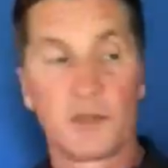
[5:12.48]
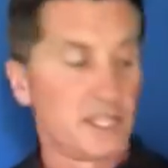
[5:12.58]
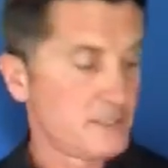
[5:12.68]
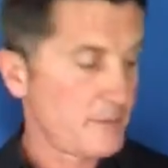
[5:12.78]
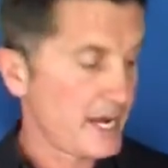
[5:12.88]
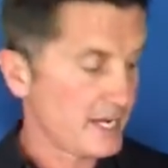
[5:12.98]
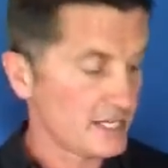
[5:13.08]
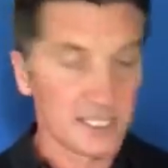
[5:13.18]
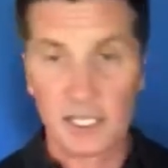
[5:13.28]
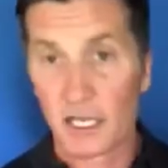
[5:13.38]
with this band.
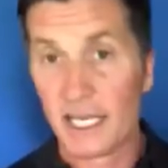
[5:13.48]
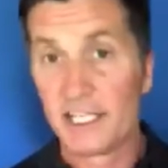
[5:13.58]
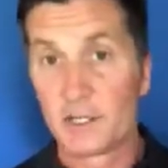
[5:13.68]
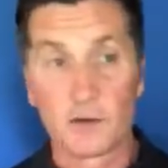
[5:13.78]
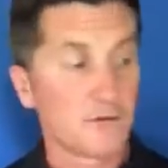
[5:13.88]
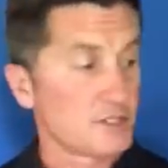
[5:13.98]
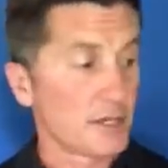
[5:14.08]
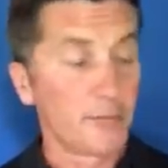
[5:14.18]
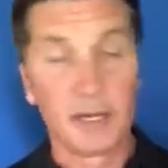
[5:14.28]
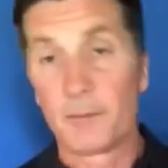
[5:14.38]
It's a little easier for
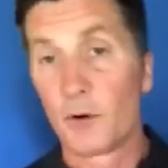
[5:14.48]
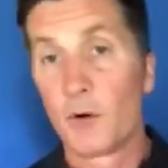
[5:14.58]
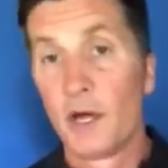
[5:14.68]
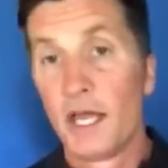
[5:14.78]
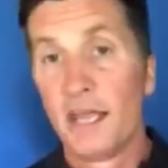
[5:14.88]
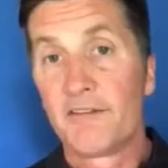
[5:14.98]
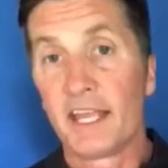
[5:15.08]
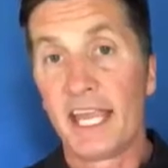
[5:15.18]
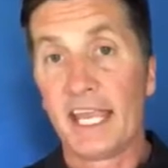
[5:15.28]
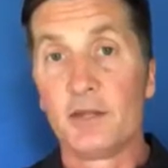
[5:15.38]
some people if
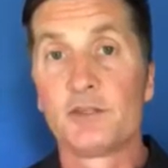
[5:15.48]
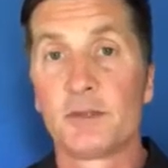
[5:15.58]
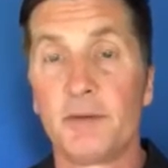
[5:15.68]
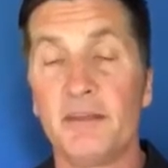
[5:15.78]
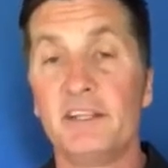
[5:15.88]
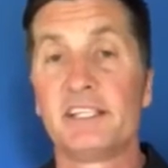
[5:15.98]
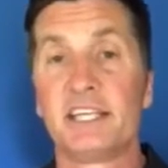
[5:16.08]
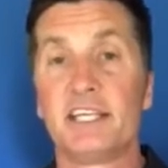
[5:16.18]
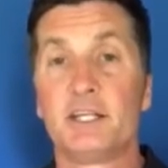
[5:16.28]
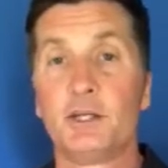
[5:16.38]
they can't use the
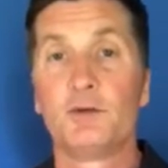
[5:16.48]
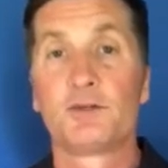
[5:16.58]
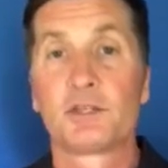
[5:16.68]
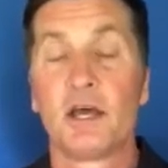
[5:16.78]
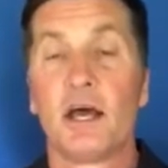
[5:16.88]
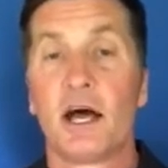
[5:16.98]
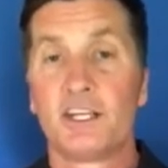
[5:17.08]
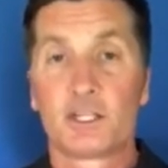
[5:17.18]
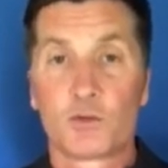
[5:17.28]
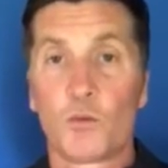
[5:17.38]
PDC to use
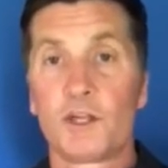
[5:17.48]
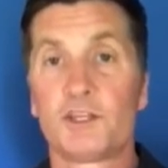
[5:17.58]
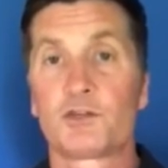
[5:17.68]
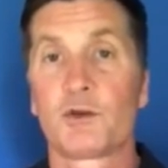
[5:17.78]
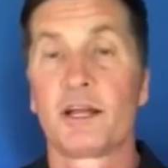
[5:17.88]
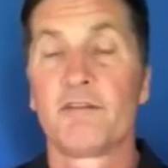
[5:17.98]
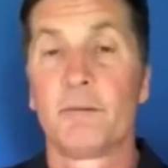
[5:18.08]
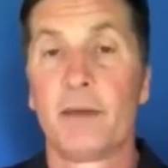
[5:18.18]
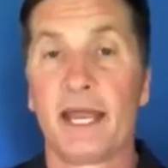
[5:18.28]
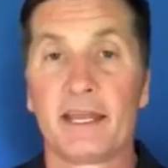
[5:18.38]
just one string of
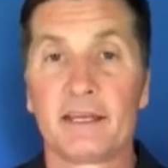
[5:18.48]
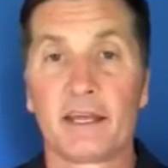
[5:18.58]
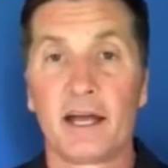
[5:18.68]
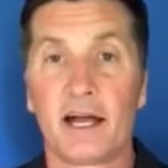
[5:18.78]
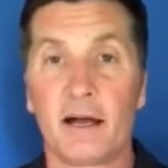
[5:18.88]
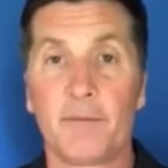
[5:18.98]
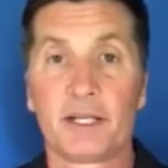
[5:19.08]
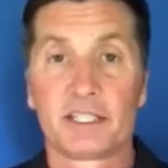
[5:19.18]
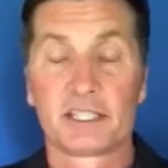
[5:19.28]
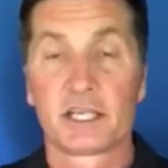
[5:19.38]
the band
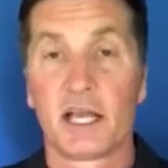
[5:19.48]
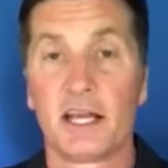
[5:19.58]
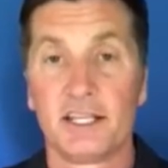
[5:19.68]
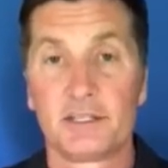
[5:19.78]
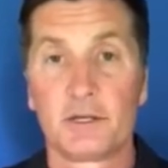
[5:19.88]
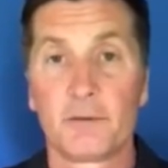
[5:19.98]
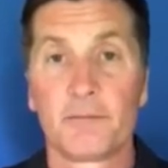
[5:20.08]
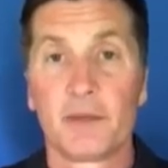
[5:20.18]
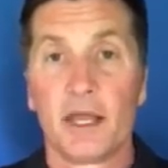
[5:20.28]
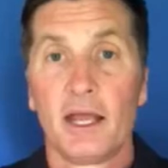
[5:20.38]
because it's a lot easier.
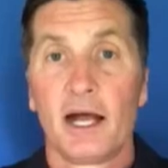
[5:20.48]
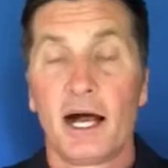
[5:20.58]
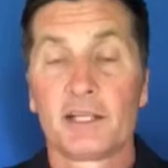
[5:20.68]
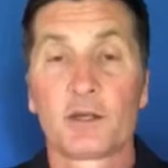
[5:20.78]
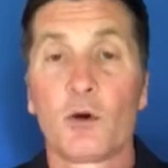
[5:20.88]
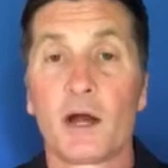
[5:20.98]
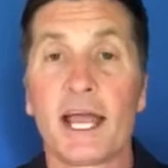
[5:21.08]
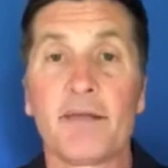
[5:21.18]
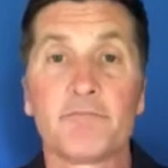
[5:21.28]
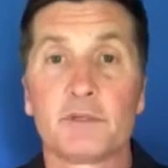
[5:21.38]
So
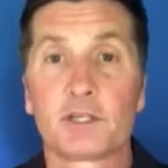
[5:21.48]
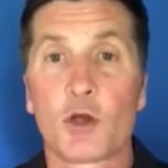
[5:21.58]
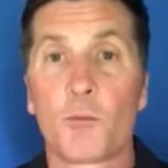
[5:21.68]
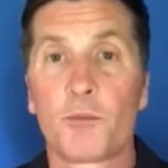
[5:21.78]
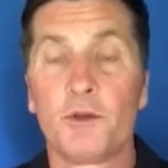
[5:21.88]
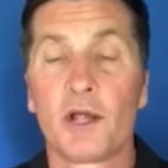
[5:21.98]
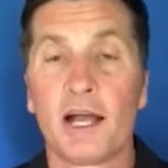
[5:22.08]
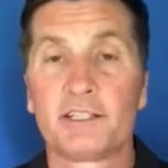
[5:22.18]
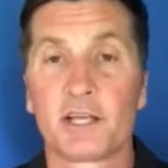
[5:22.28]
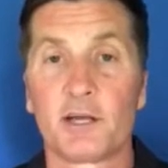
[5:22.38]
again, just hope you
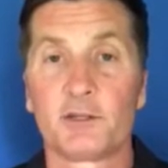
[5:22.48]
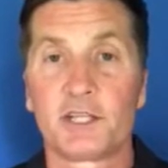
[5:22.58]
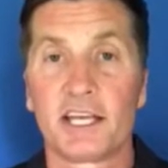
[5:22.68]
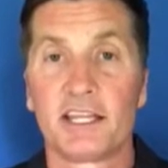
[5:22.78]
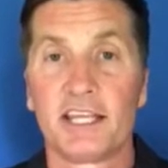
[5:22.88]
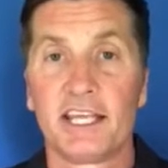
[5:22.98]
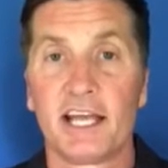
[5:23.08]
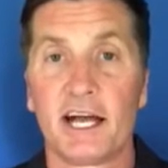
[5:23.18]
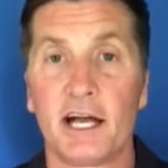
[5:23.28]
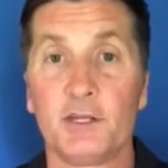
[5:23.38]
guys understand
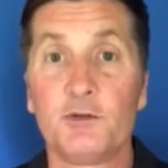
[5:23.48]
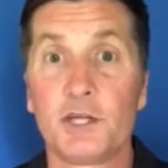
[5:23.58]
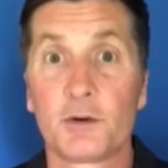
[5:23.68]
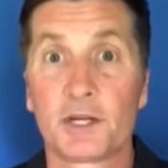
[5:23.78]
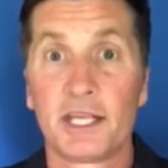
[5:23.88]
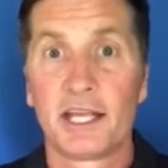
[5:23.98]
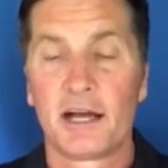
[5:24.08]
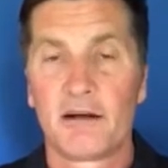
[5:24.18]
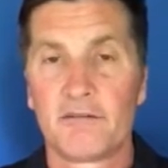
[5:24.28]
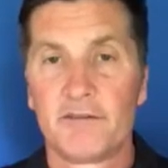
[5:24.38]
the utility
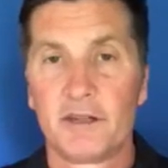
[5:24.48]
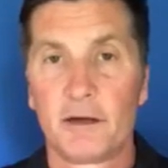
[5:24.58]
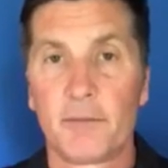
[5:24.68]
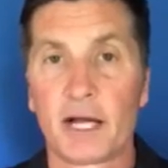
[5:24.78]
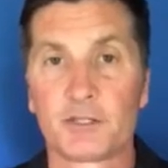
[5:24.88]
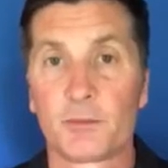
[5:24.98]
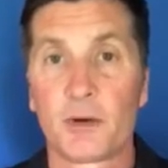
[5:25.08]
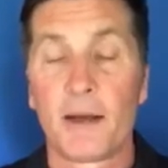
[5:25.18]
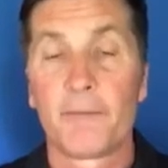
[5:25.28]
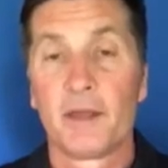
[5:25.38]
of the posture
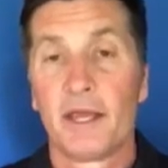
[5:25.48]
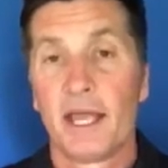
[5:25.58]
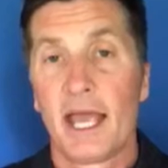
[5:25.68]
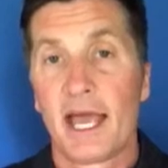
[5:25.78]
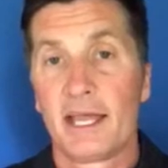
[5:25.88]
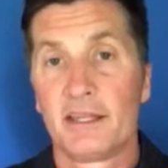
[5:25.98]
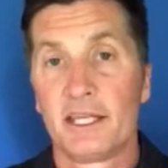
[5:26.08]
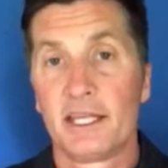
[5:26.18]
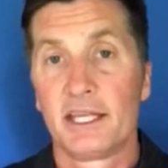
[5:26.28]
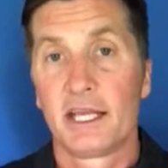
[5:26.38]
prep and
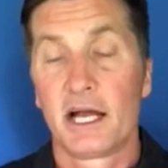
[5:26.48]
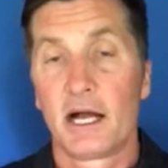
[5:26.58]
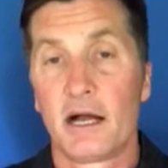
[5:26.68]
the